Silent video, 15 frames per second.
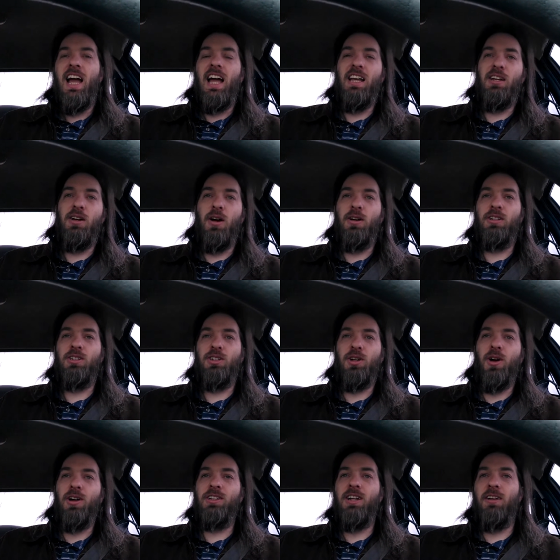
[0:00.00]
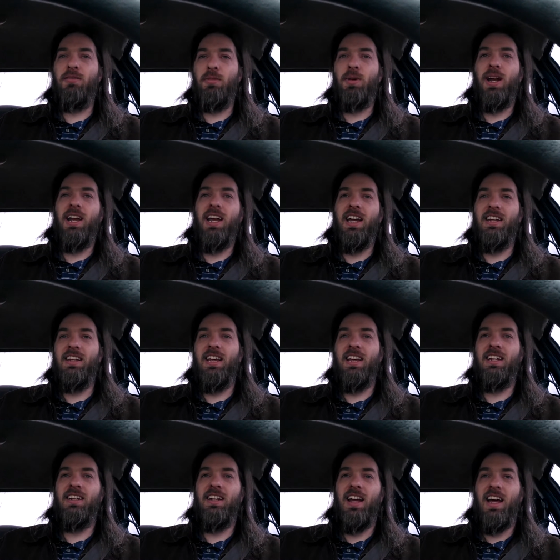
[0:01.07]
And you go to show it to everybody, and
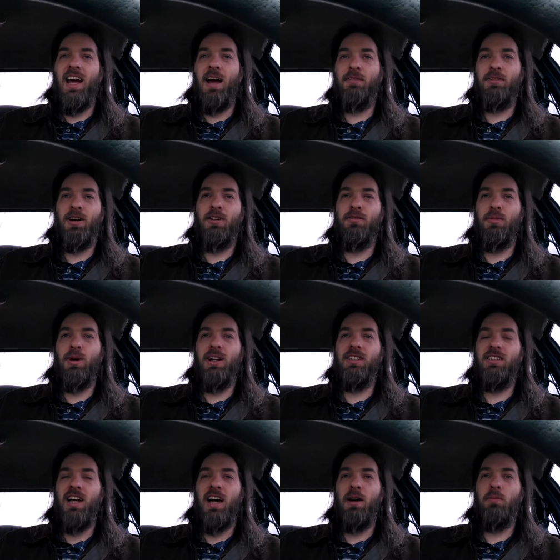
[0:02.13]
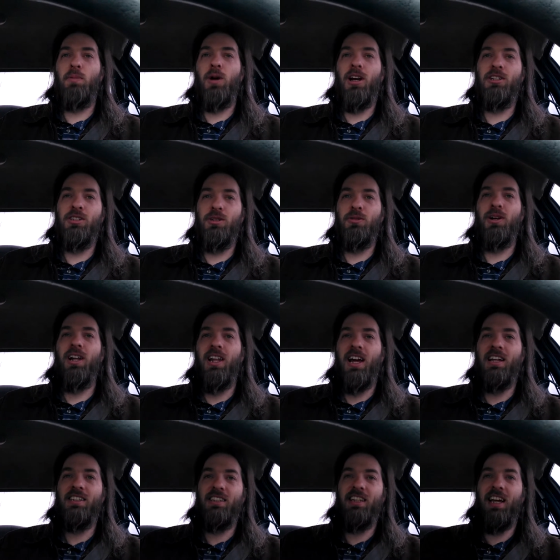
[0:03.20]
then after everybody's not impressed, you
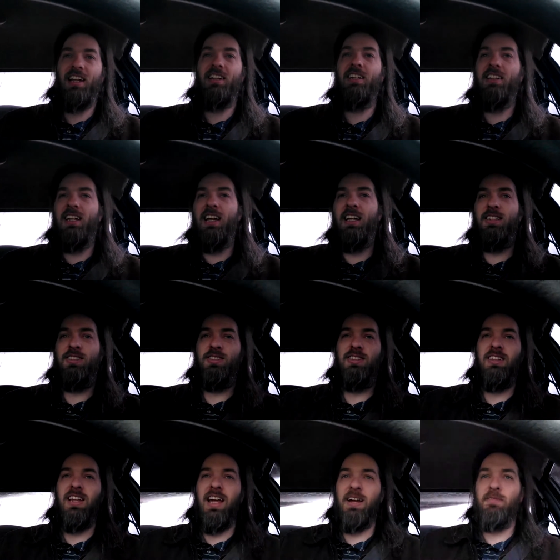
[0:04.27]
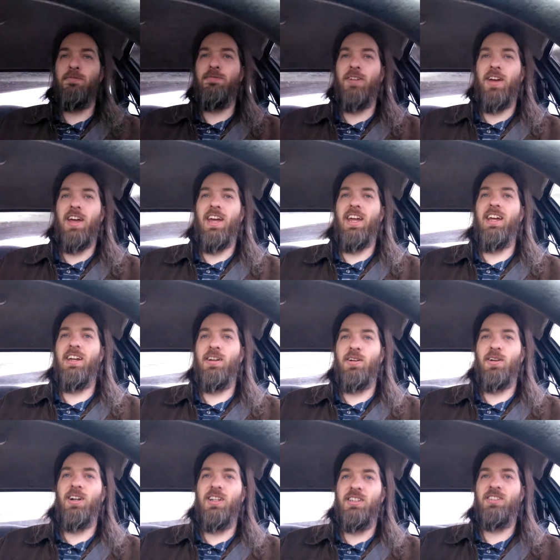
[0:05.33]
realize that it's like fake
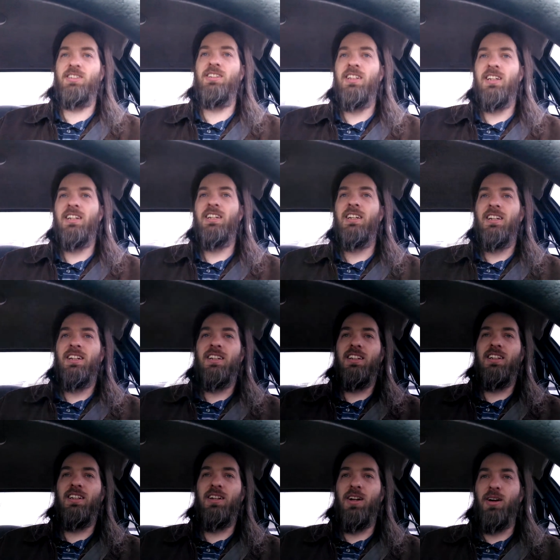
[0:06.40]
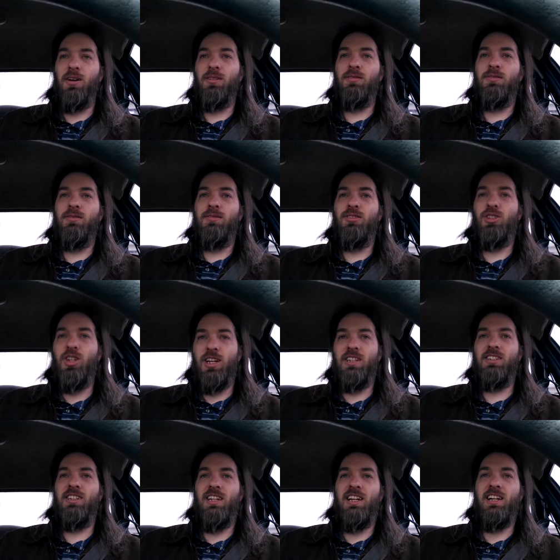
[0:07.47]
or it's you know,
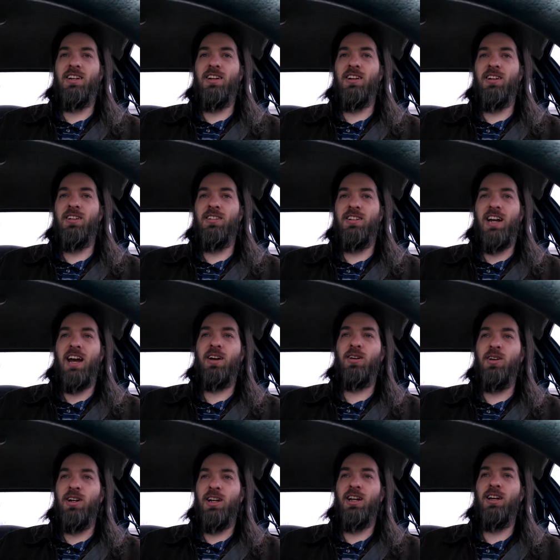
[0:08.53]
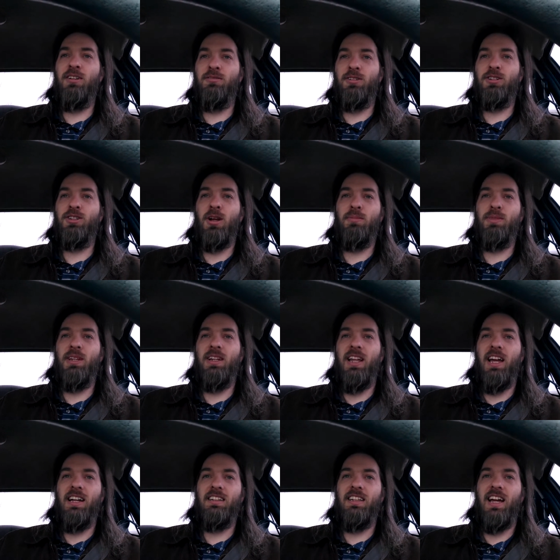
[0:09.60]
chintzy or decorative or something
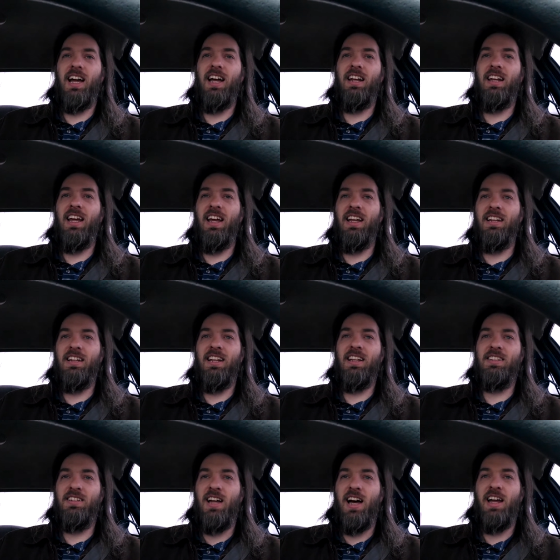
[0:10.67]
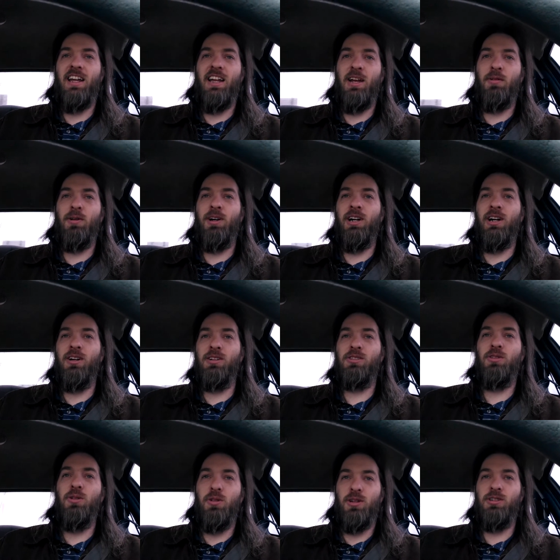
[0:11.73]
like that, and it's not anywhere near as
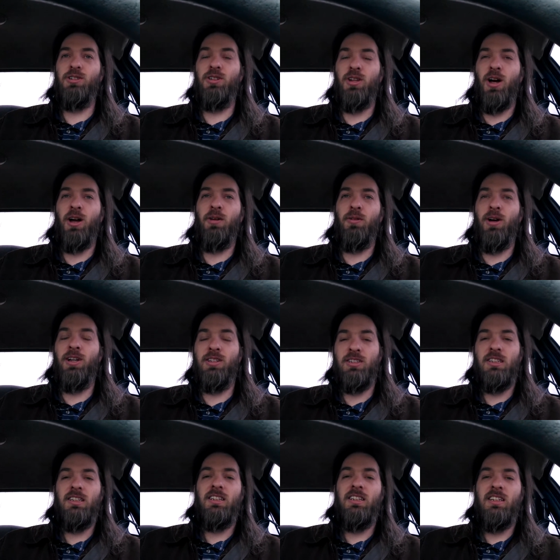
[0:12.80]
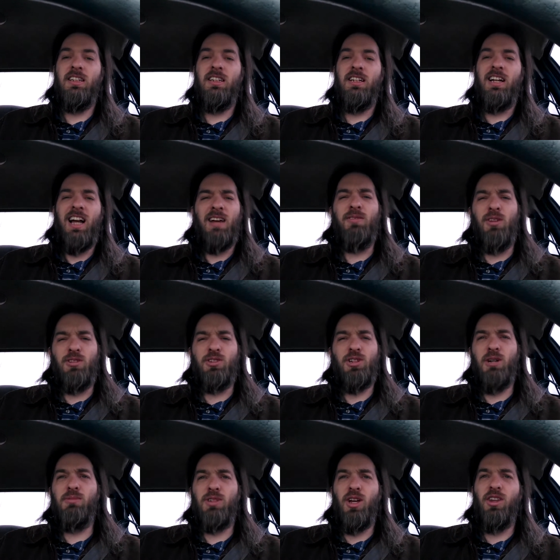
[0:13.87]
cool as you thought it was. I have those
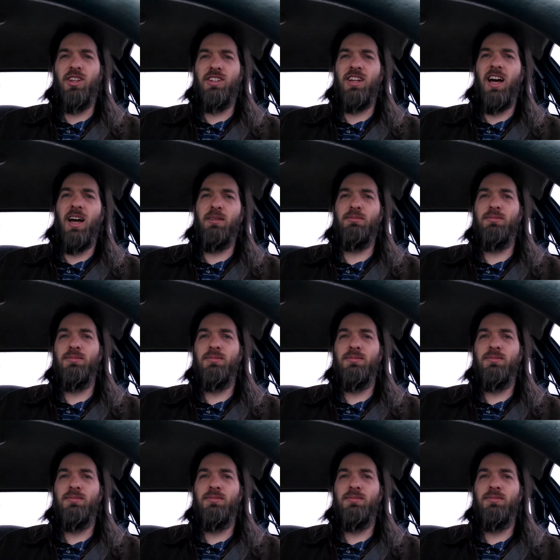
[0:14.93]
dreams all the time.